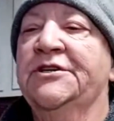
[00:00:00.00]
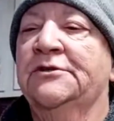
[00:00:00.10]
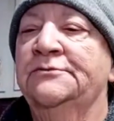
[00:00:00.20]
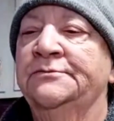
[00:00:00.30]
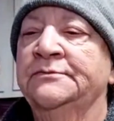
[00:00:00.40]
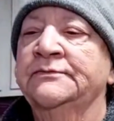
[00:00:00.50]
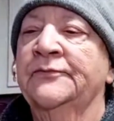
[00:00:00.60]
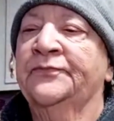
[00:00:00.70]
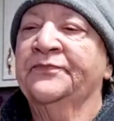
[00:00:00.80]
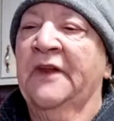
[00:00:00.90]
know,
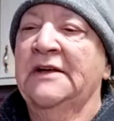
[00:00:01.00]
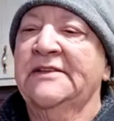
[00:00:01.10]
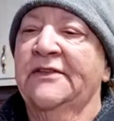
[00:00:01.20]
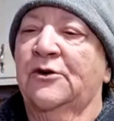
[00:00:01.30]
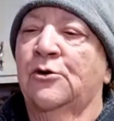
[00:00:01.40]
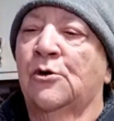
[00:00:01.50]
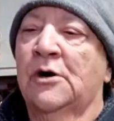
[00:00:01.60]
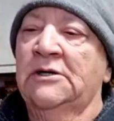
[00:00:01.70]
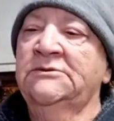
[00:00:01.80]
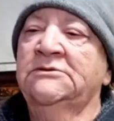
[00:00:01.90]
as at the
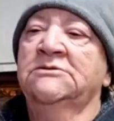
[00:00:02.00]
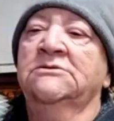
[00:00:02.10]
core.